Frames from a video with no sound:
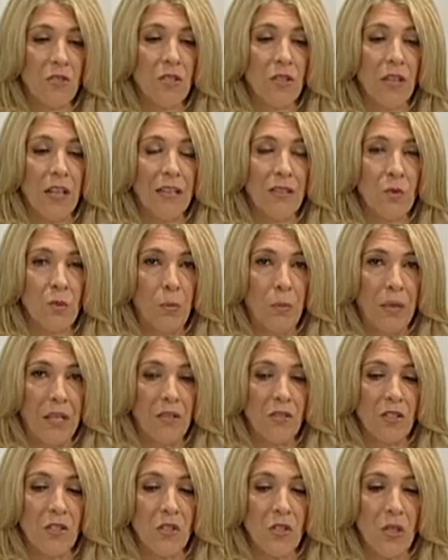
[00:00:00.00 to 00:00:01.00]
So that's what
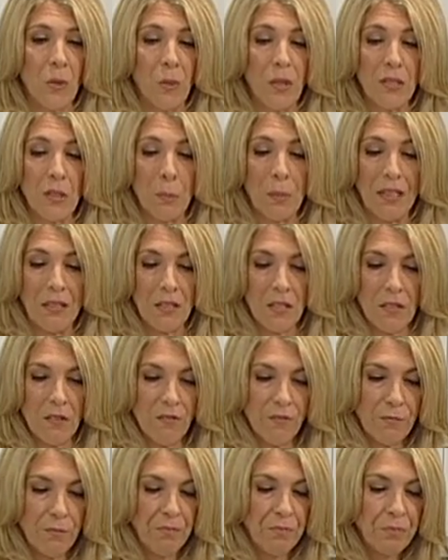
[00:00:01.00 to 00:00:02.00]
makes it so
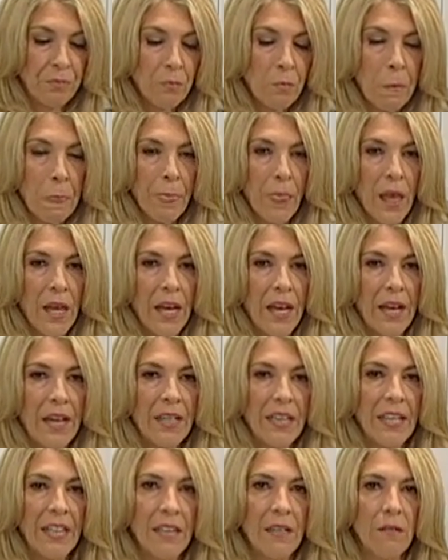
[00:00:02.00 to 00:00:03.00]
expensive. And
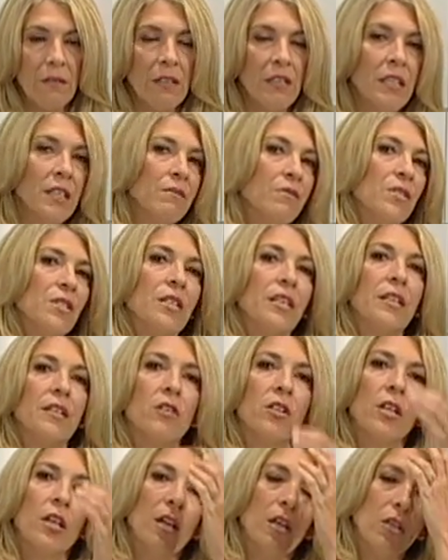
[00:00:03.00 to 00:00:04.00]
it gives
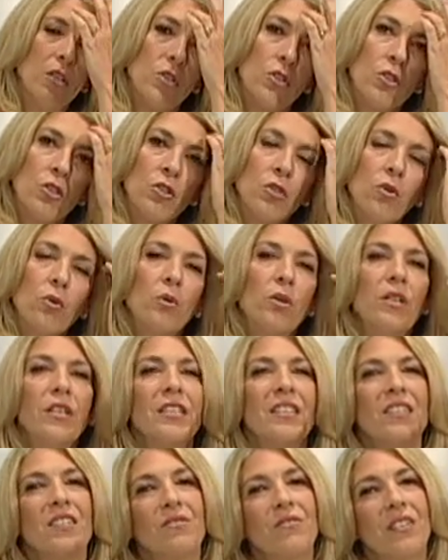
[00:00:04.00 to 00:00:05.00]
it
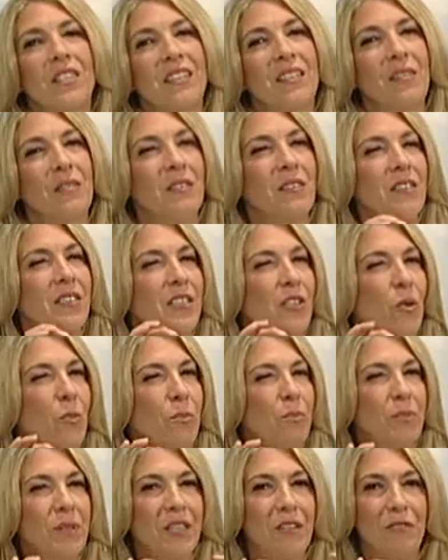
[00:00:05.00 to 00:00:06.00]
sort of a
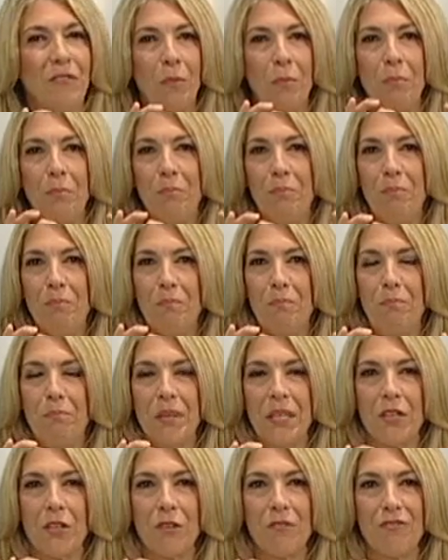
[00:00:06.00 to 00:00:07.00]
little bit of a
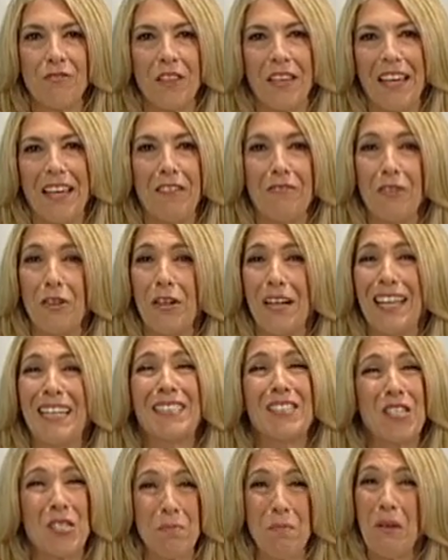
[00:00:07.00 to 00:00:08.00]
bitter flavor.
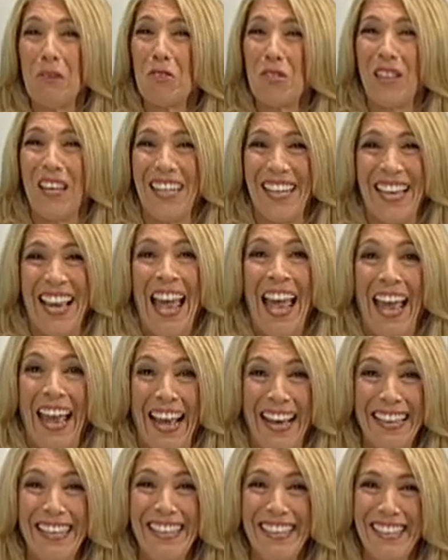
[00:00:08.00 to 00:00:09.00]
It smells like
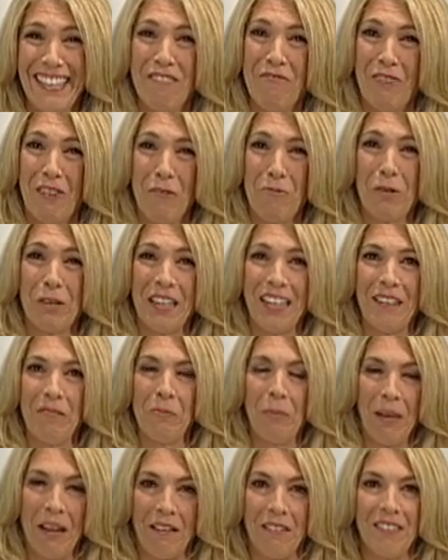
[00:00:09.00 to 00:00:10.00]
hay, if I were to
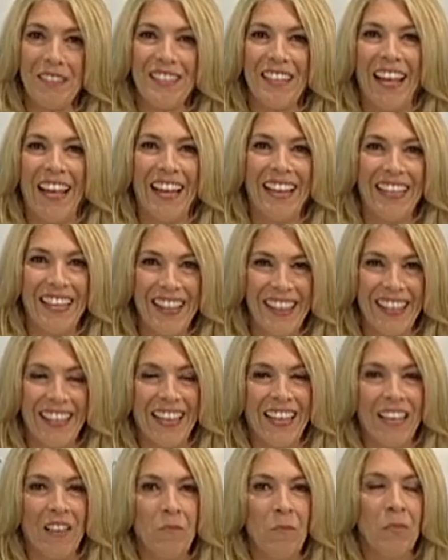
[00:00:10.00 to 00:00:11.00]
compare it to
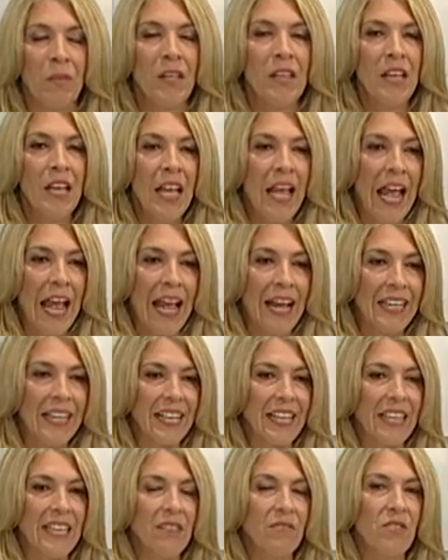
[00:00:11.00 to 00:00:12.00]
anything. And
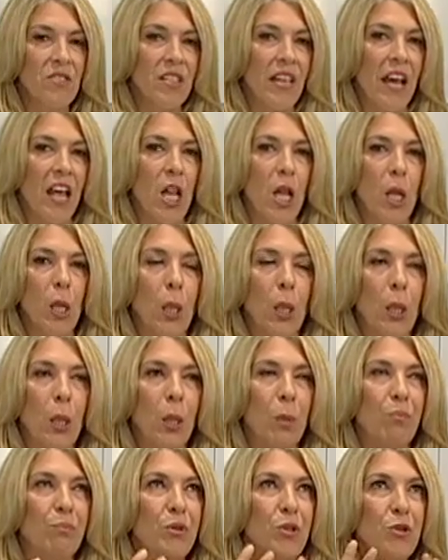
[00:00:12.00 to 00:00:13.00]
it gives that
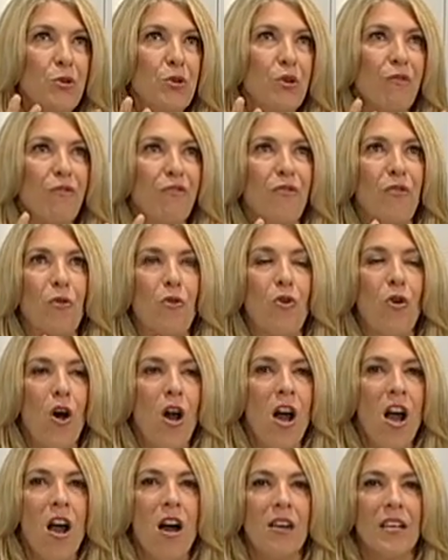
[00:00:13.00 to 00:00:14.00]
beautiful
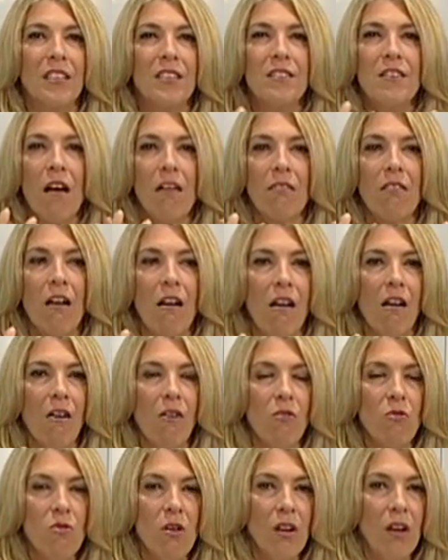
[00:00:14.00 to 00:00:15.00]

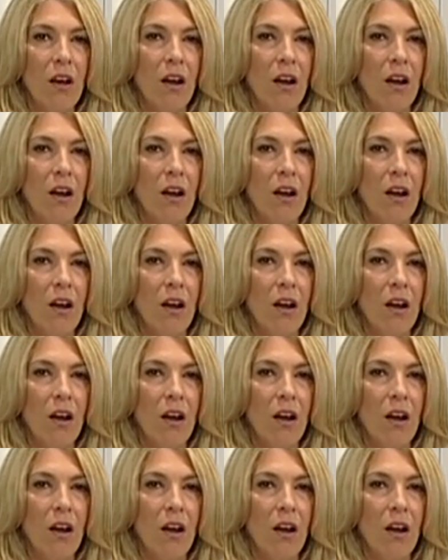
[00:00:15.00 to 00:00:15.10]
yellow